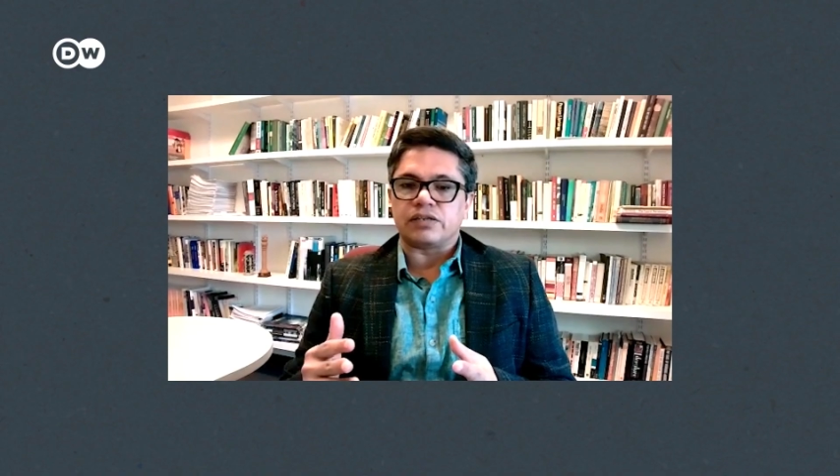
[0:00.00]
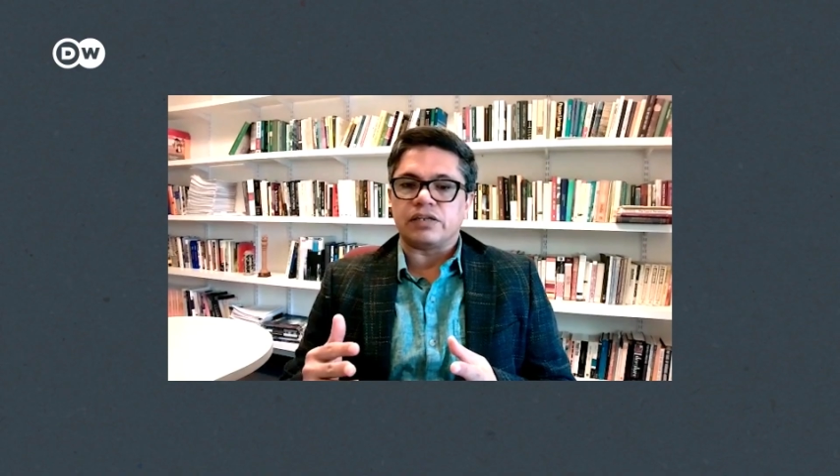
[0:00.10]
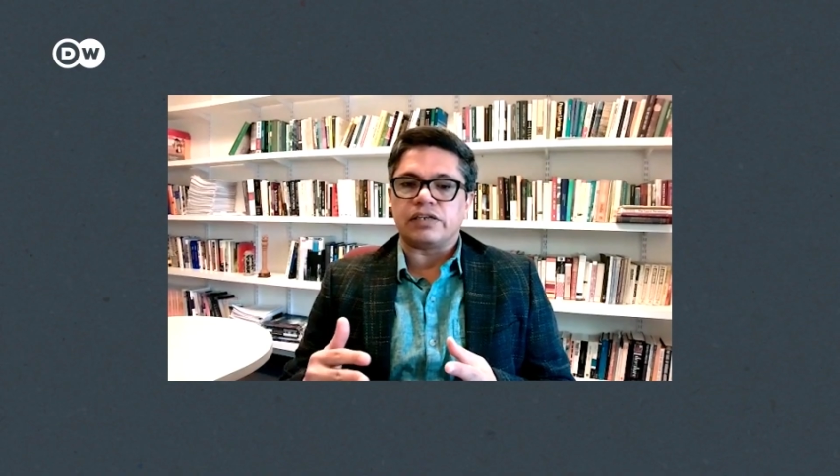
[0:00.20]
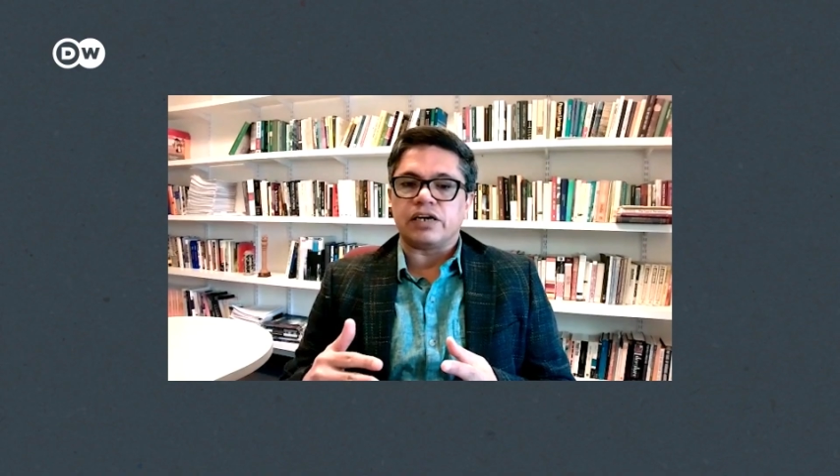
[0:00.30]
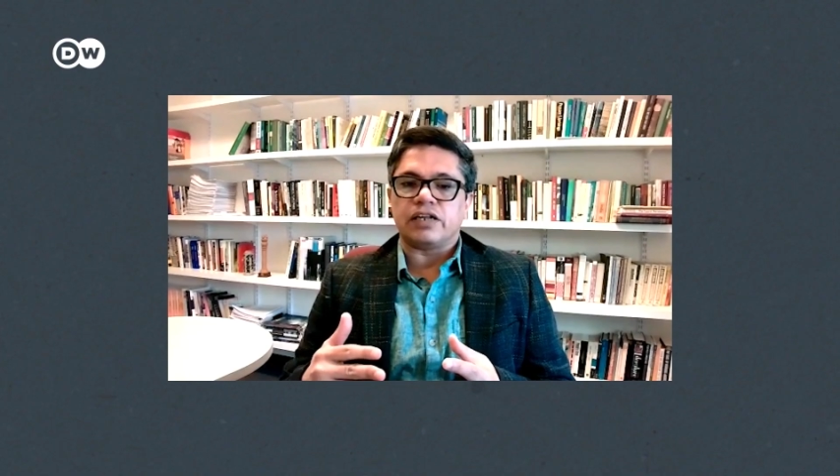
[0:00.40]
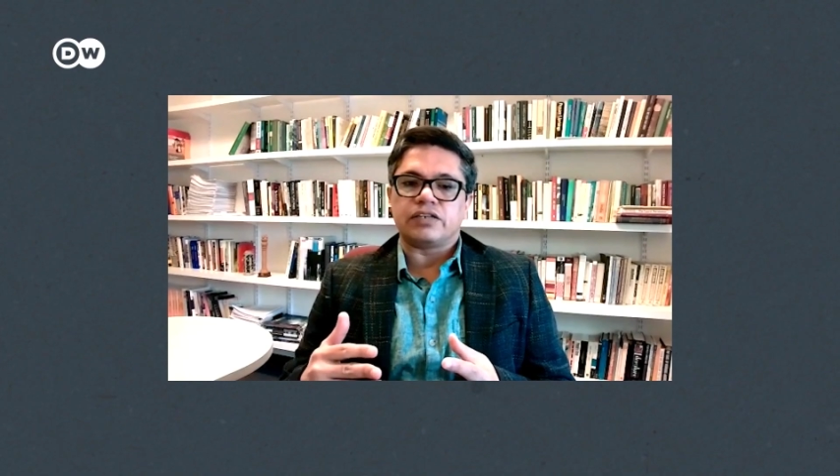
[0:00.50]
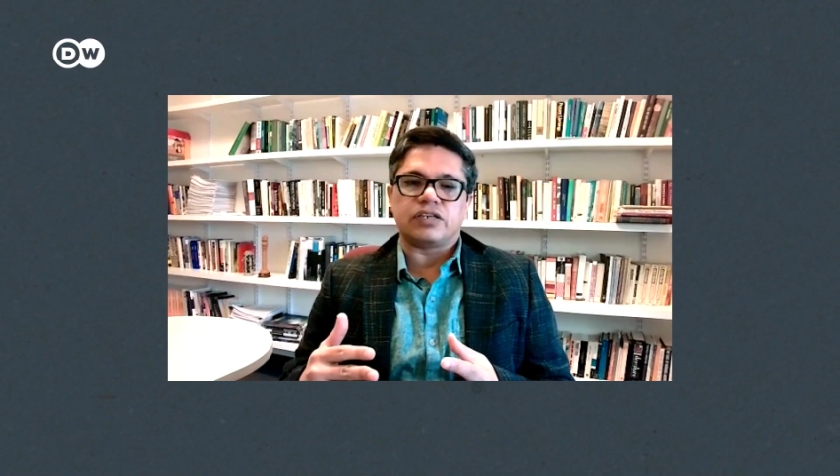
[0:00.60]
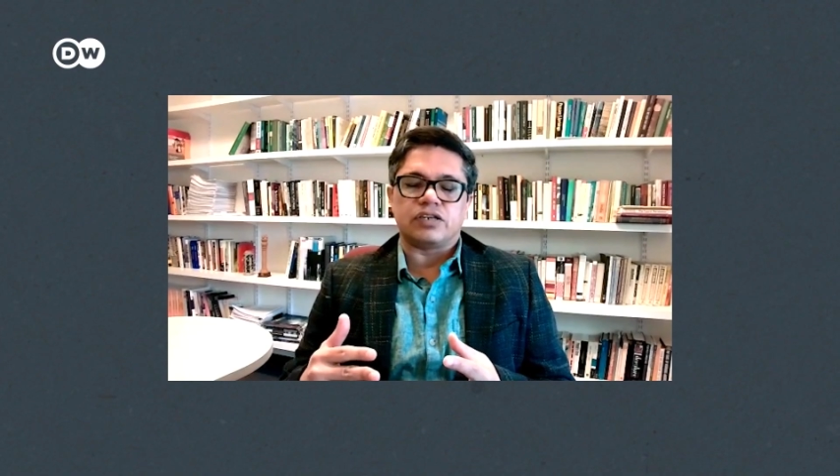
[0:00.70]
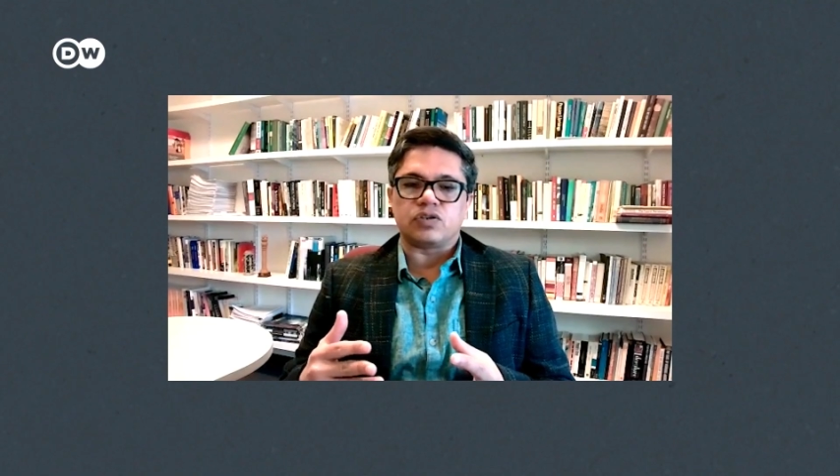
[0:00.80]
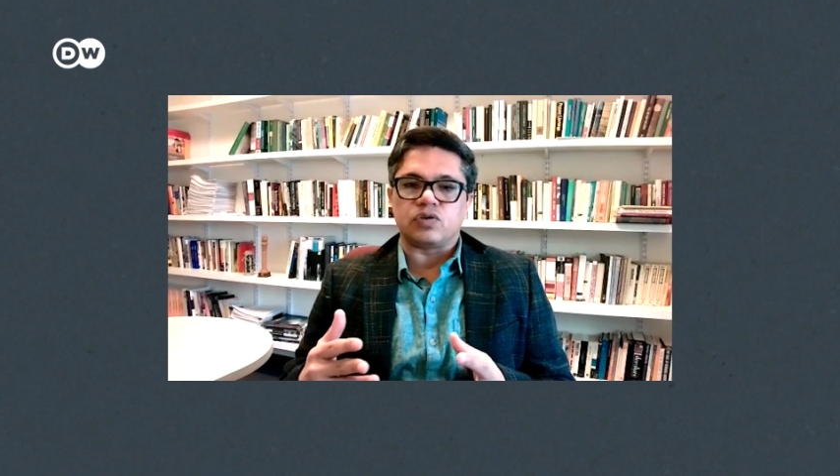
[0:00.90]
The
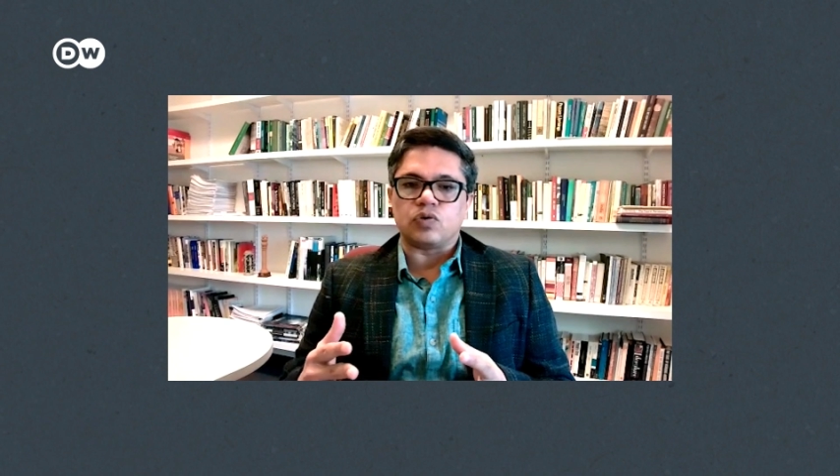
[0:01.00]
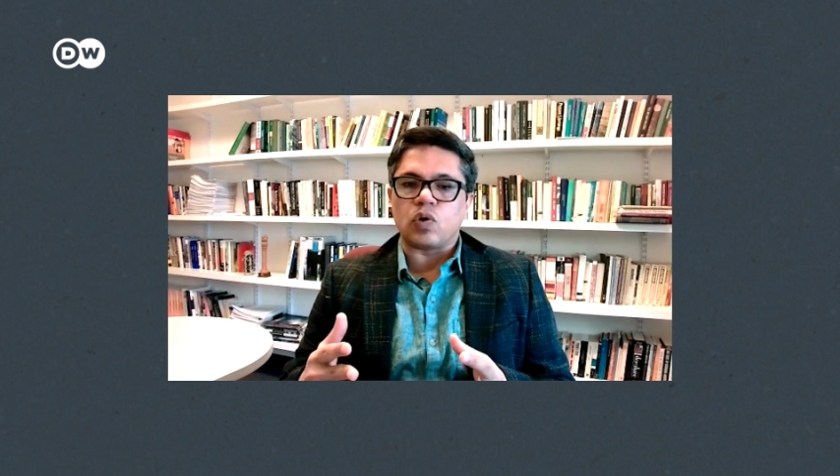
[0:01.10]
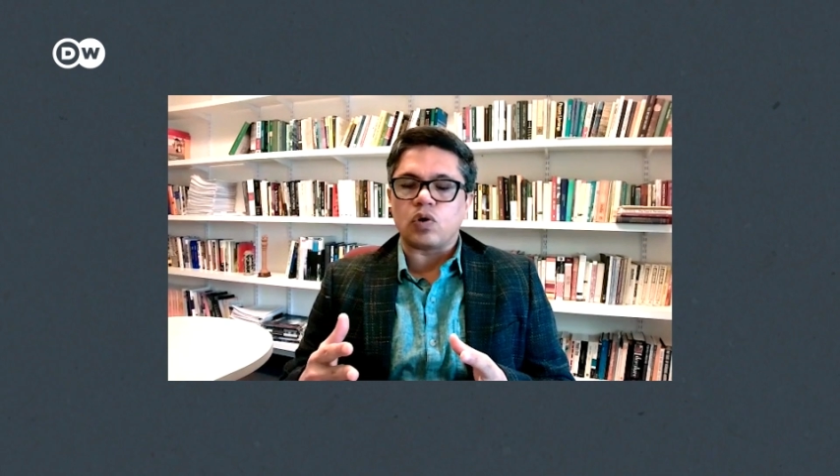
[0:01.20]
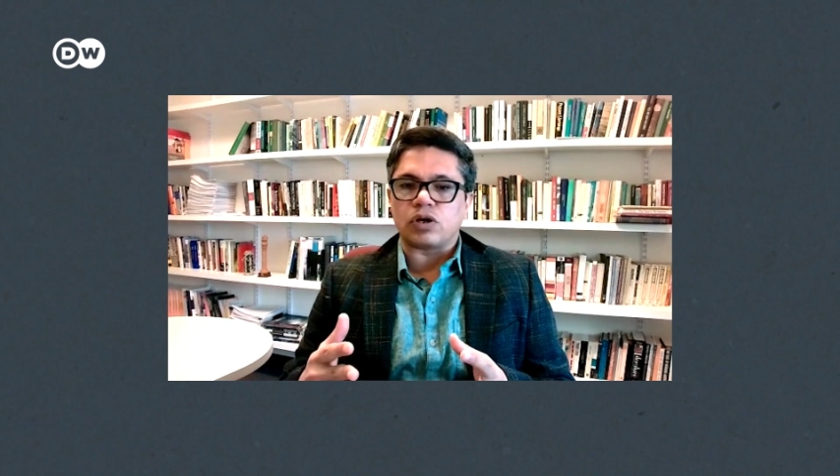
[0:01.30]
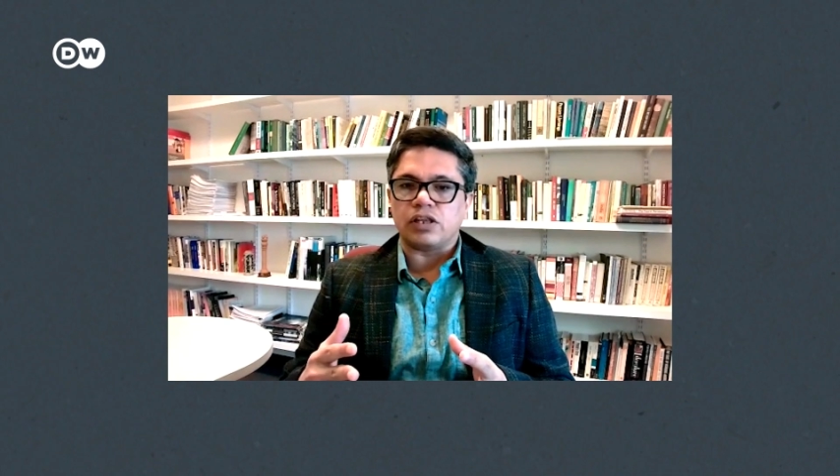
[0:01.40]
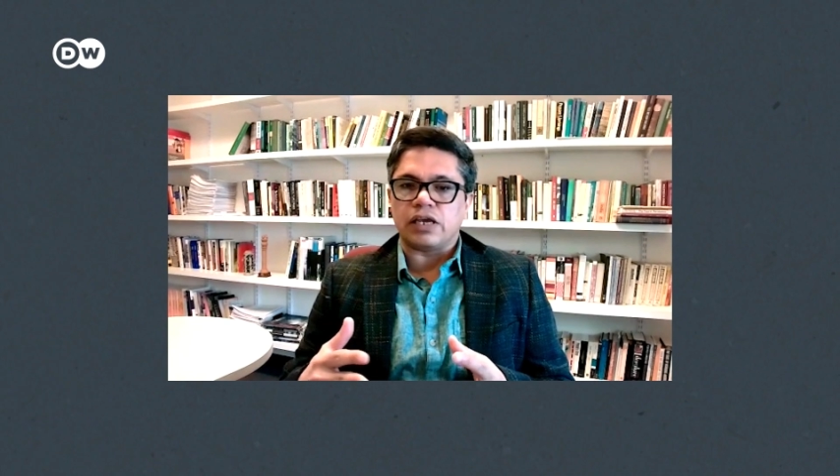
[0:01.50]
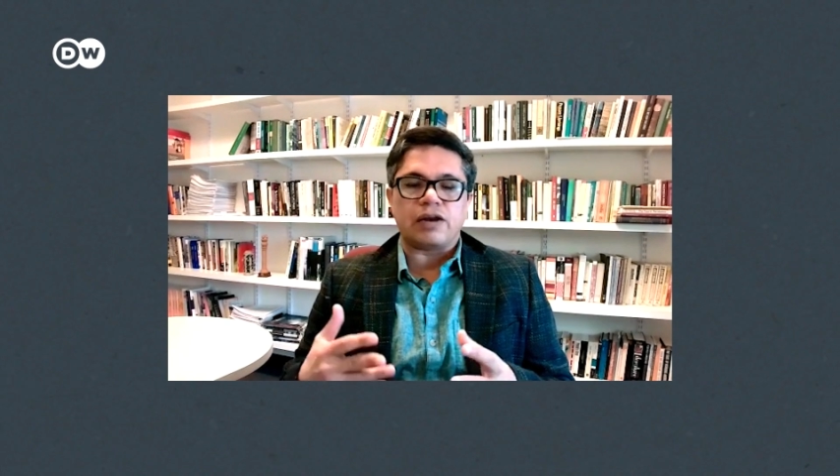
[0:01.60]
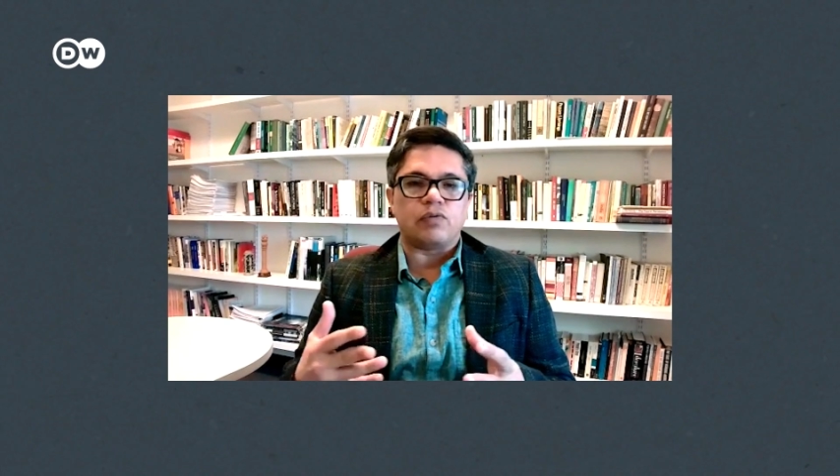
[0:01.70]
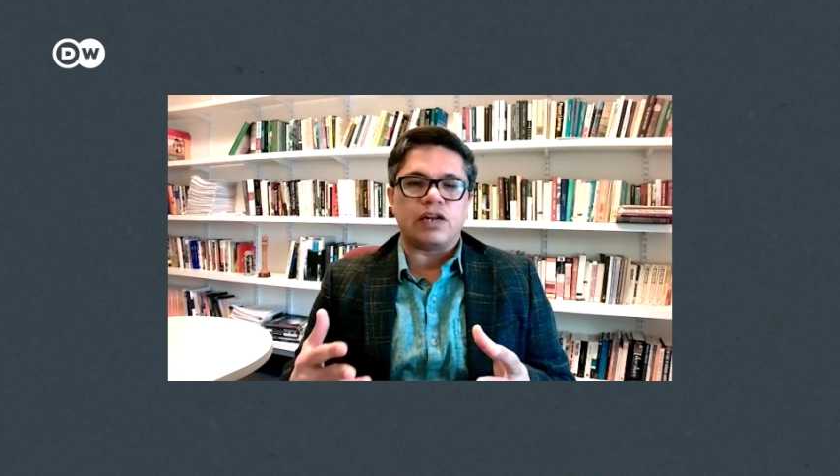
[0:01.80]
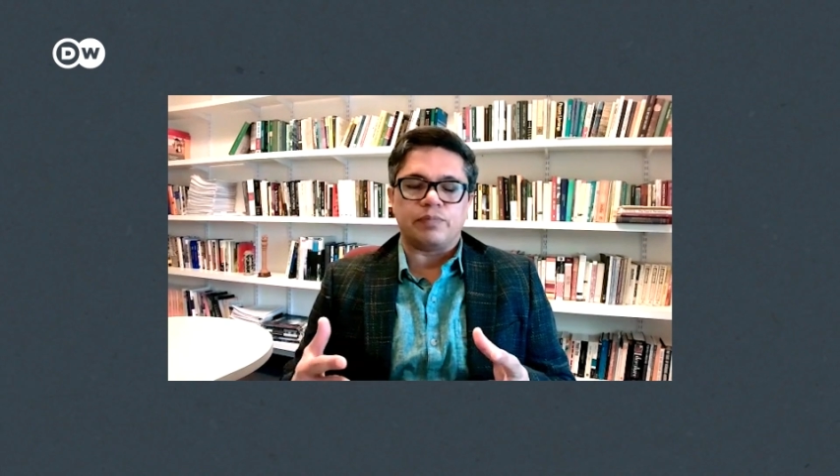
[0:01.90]
tendency is to quote the
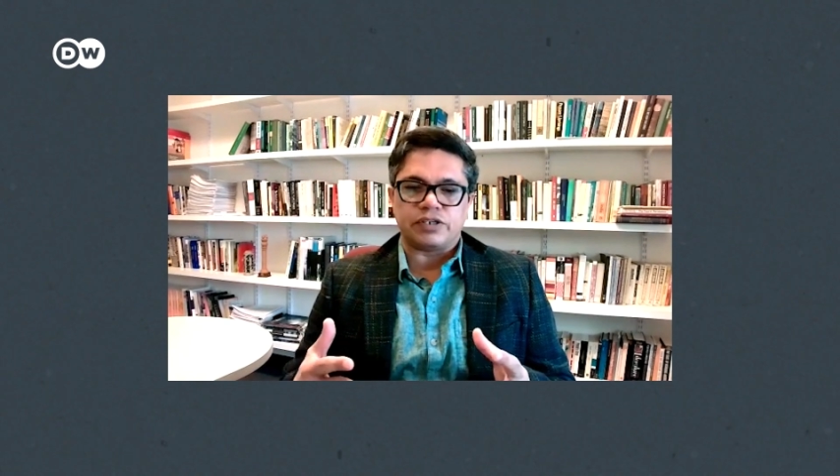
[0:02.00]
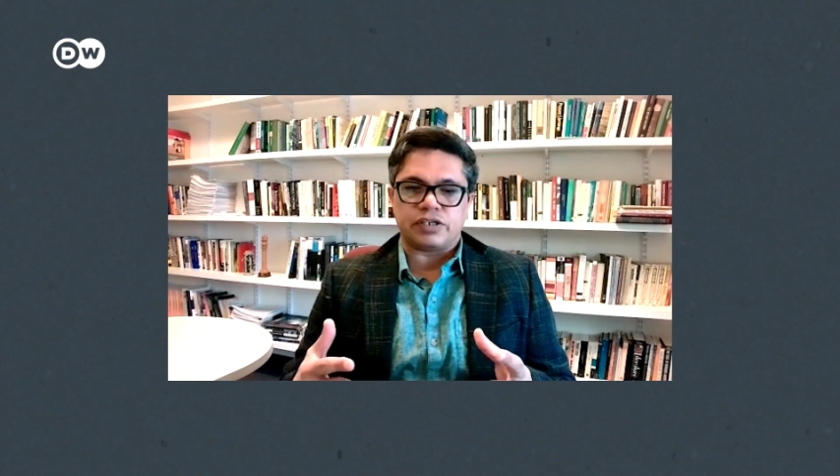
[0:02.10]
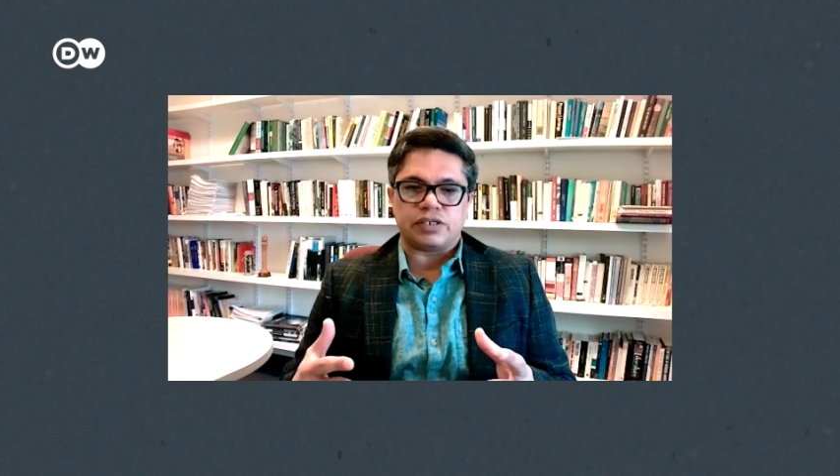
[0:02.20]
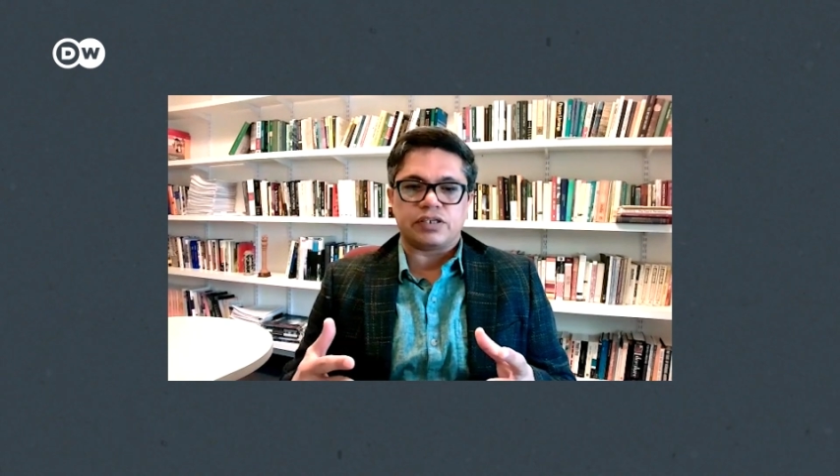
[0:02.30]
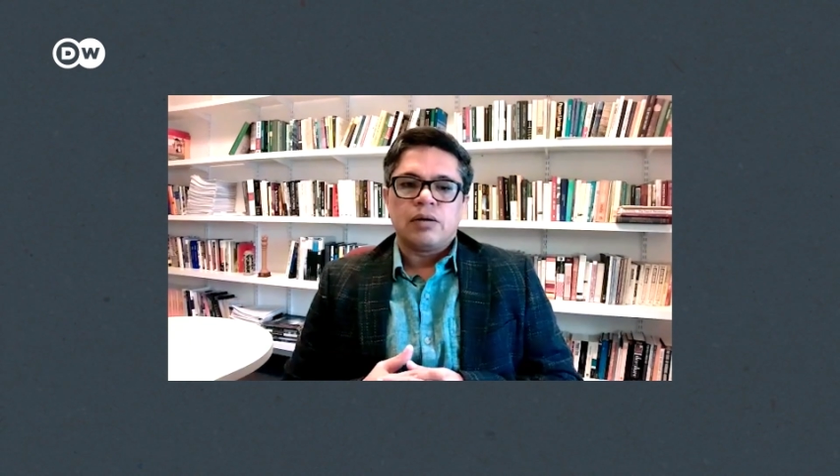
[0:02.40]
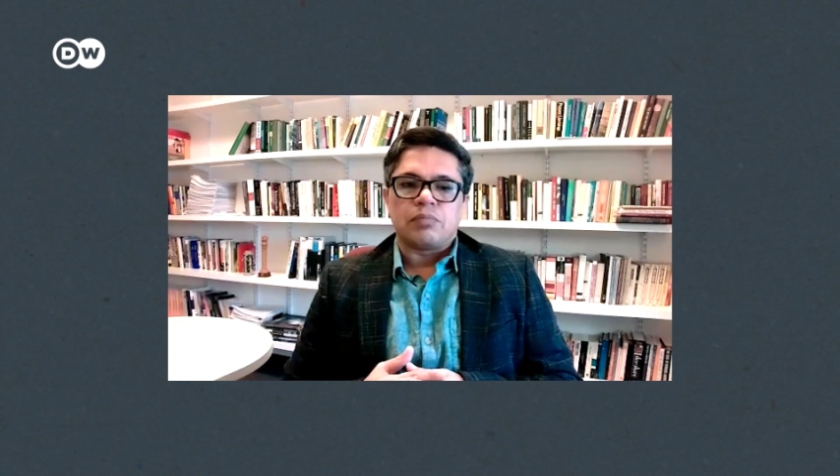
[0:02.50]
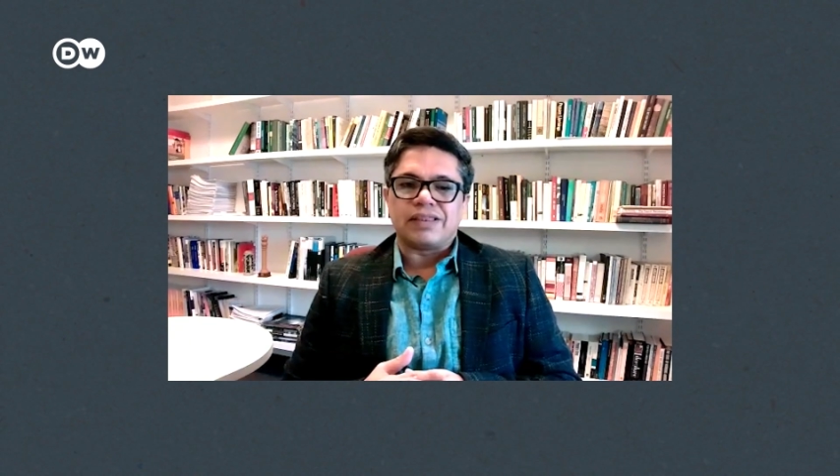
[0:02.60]
annual emissions,